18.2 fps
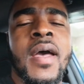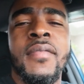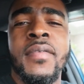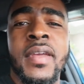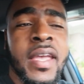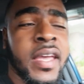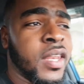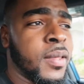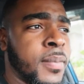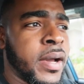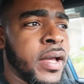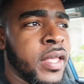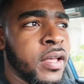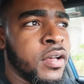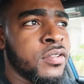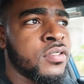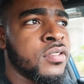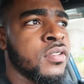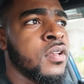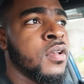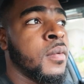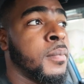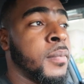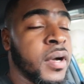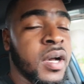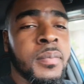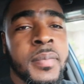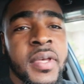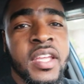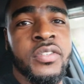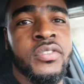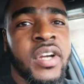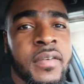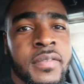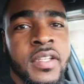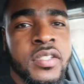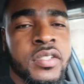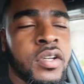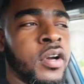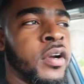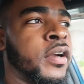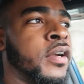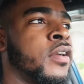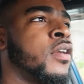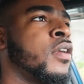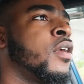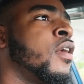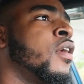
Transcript: having anybody else but me drive this car.